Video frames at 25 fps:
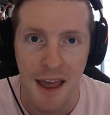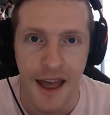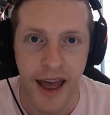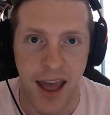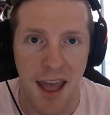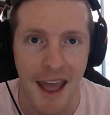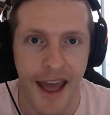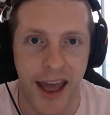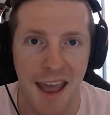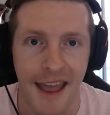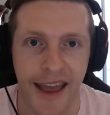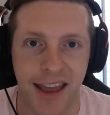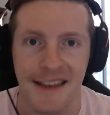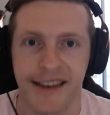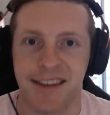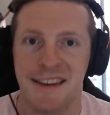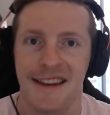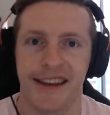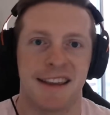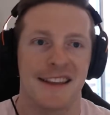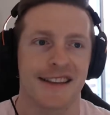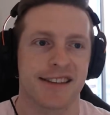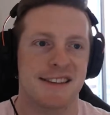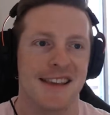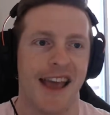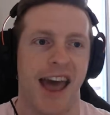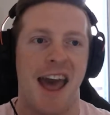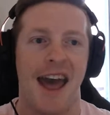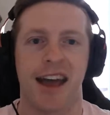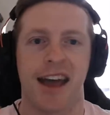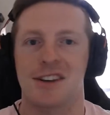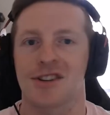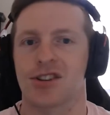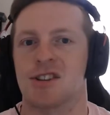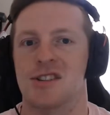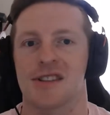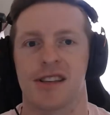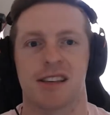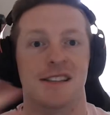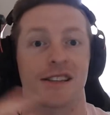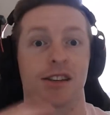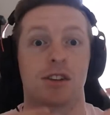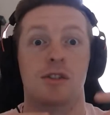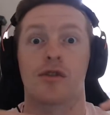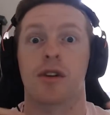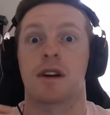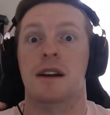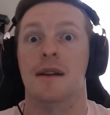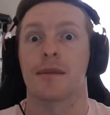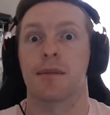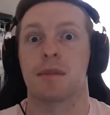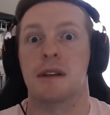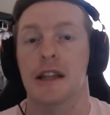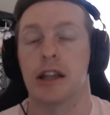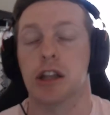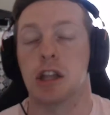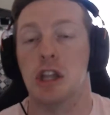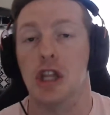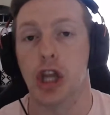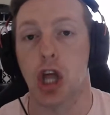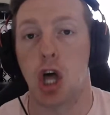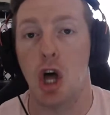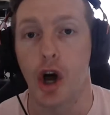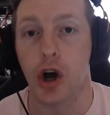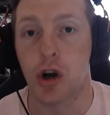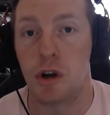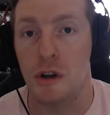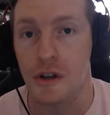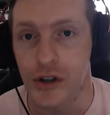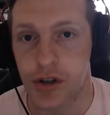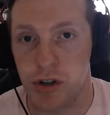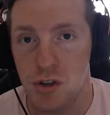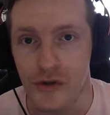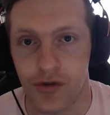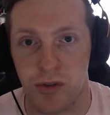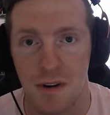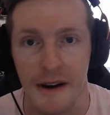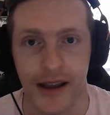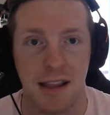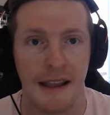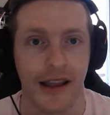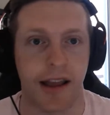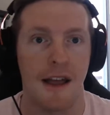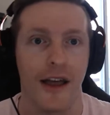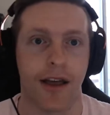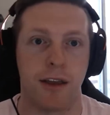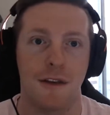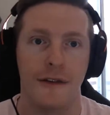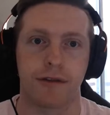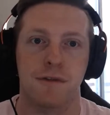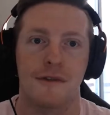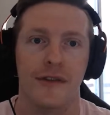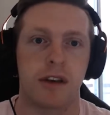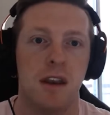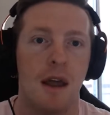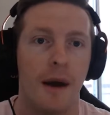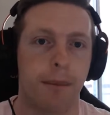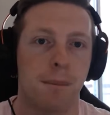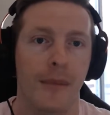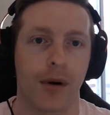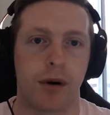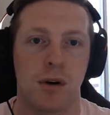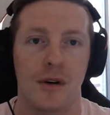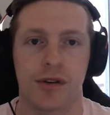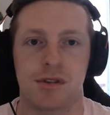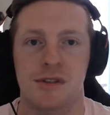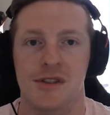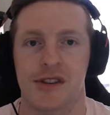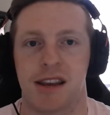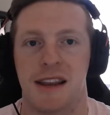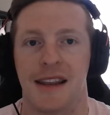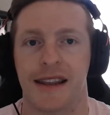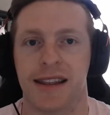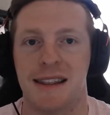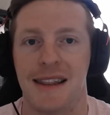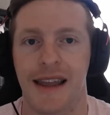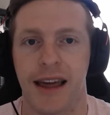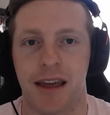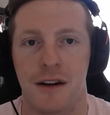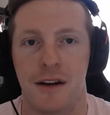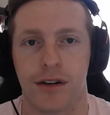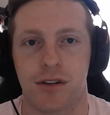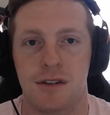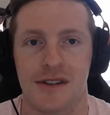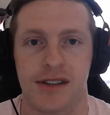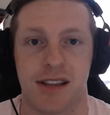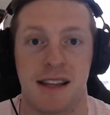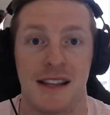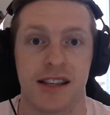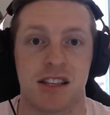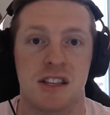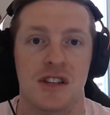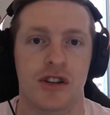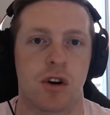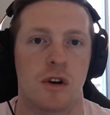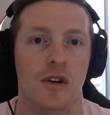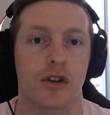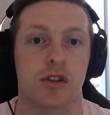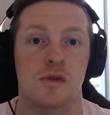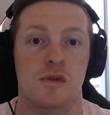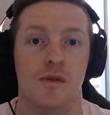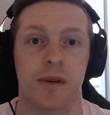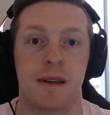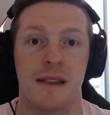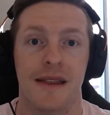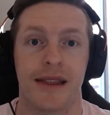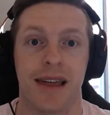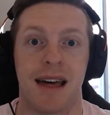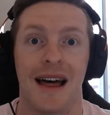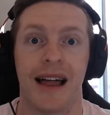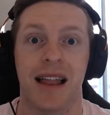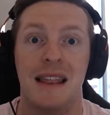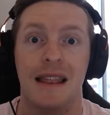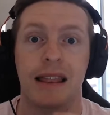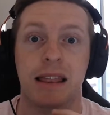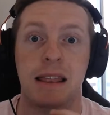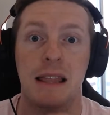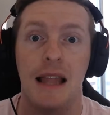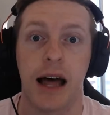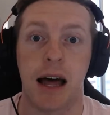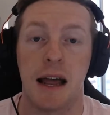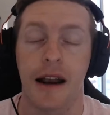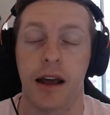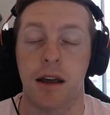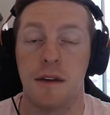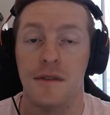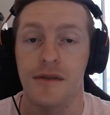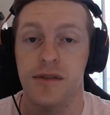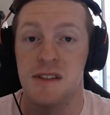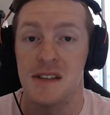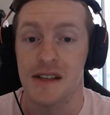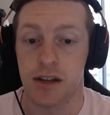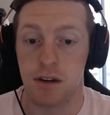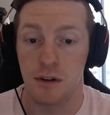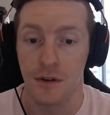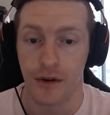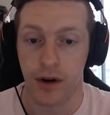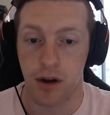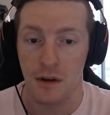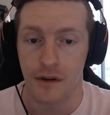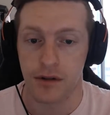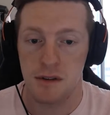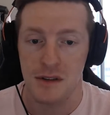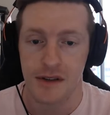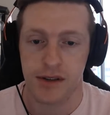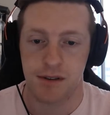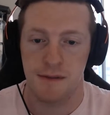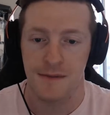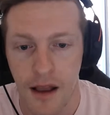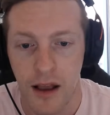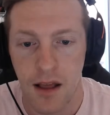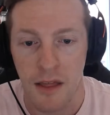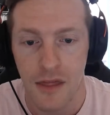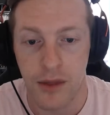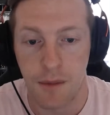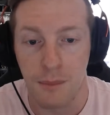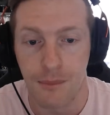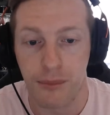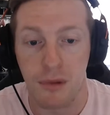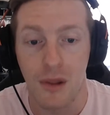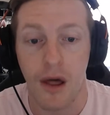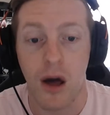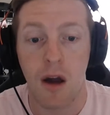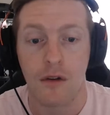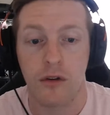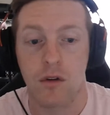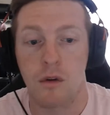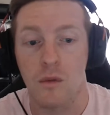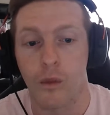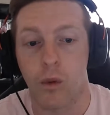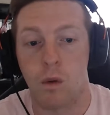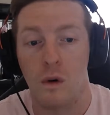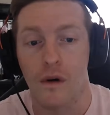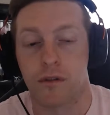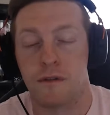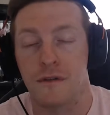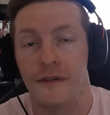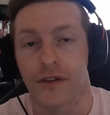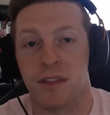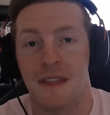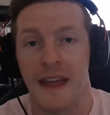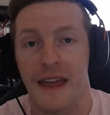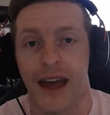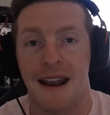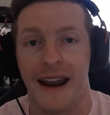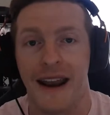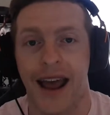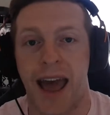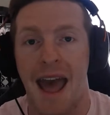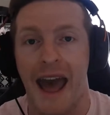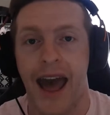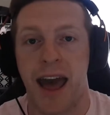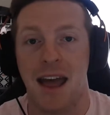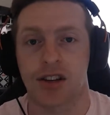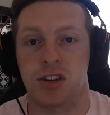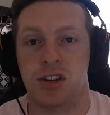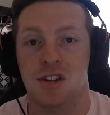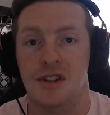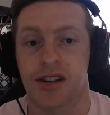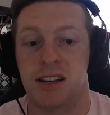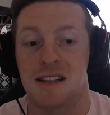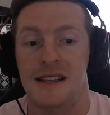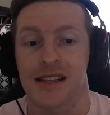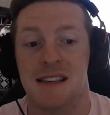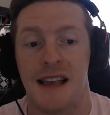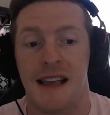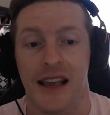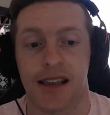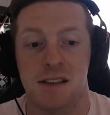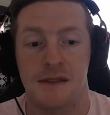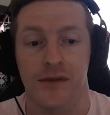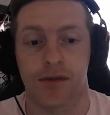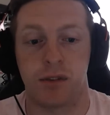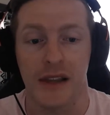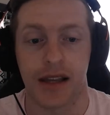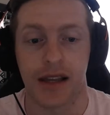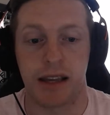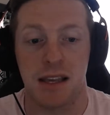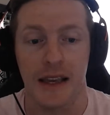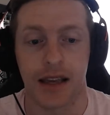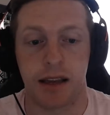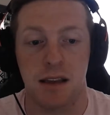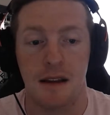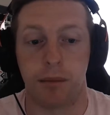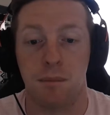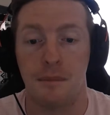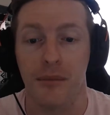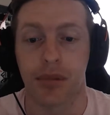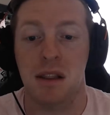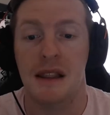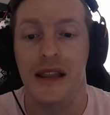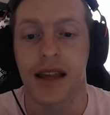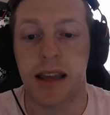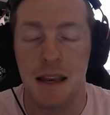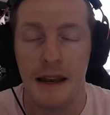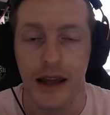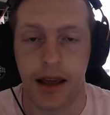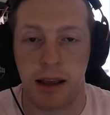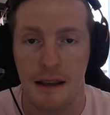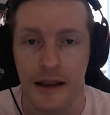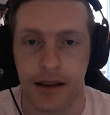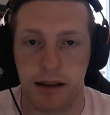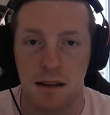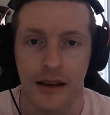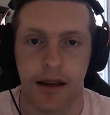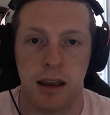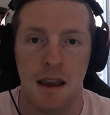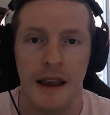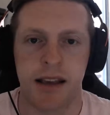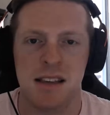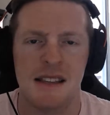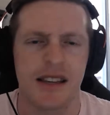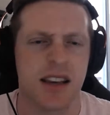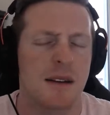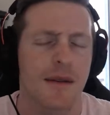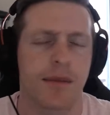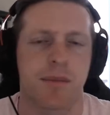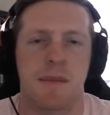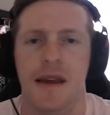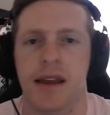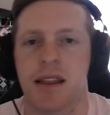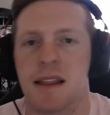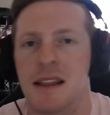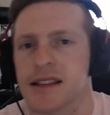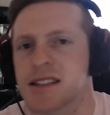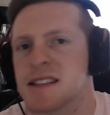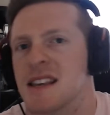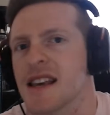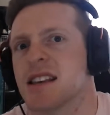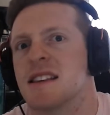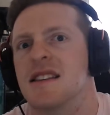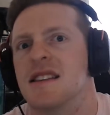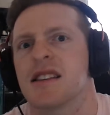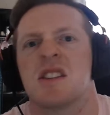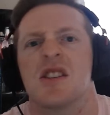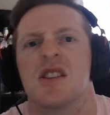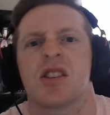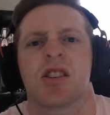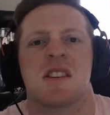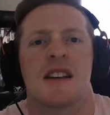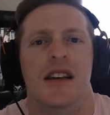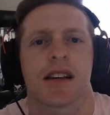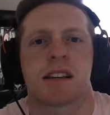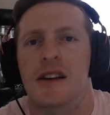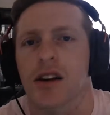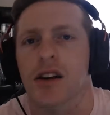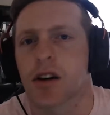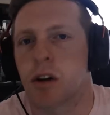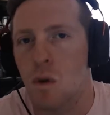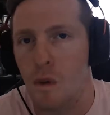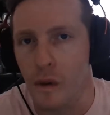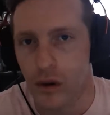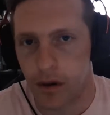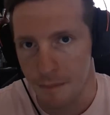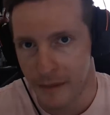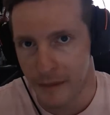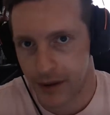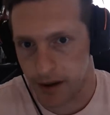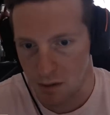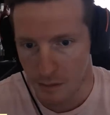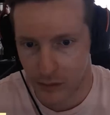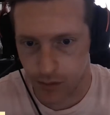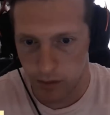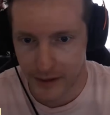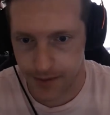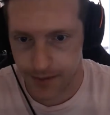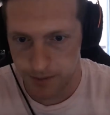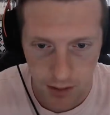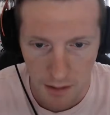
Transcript: and its hash is this incredibly long string of numbers and letters that starts with a lot of zeros. The block reward for that hash successfully completing is going to be, let's say, 6.25 Bitcoin.